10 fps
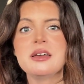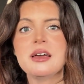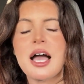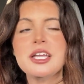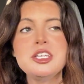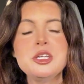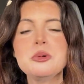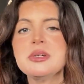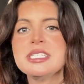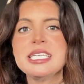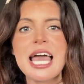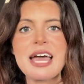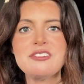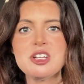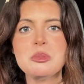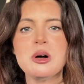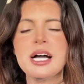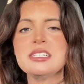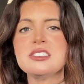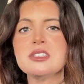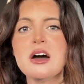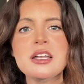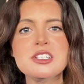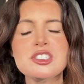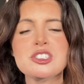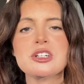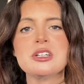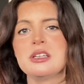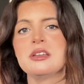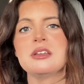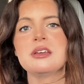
I knew it was inevitable. I saw it as certain.